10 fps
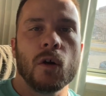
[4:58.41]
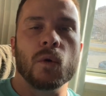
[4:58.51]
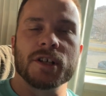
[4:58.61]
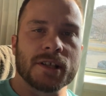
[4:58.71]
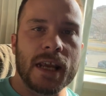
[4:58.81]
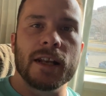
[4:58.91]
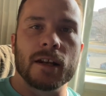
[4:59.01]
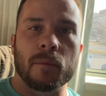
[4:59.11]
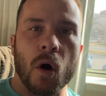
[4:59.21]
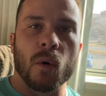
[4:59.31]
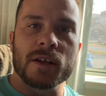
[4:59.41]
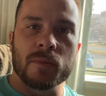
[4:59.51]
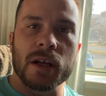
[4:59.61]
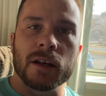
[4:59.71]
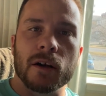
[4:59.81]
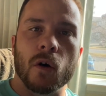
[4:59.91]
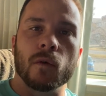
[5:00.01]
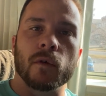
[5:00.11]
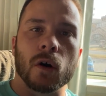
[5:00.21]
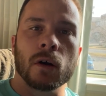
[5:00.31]
would just end up always being
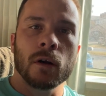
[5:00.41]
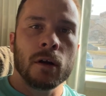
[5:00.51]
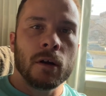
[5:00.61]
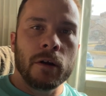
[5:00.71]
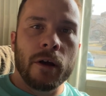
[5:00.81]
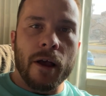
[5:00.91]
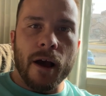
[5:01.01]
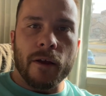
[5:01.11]
over uh,